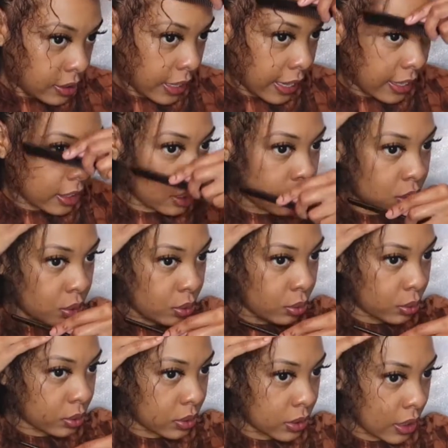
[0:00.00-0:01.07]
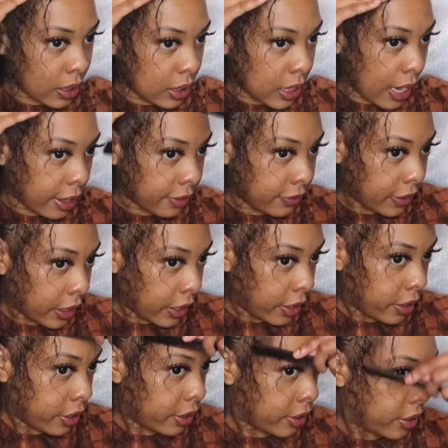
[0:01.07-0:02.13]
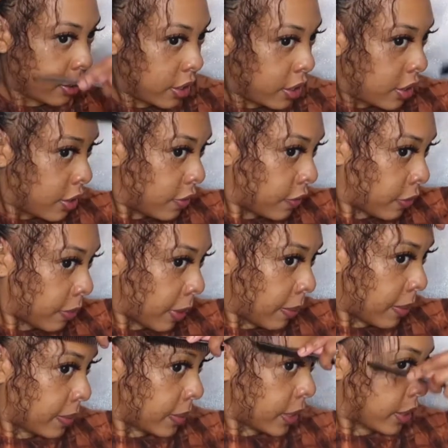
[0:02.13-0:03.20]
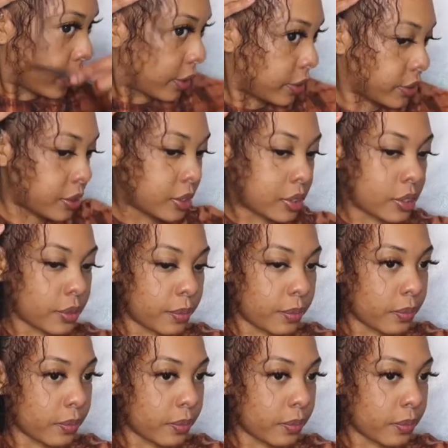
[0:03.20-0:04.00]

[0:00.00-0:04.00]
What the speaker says: I use a lot of hair for my baby hairs.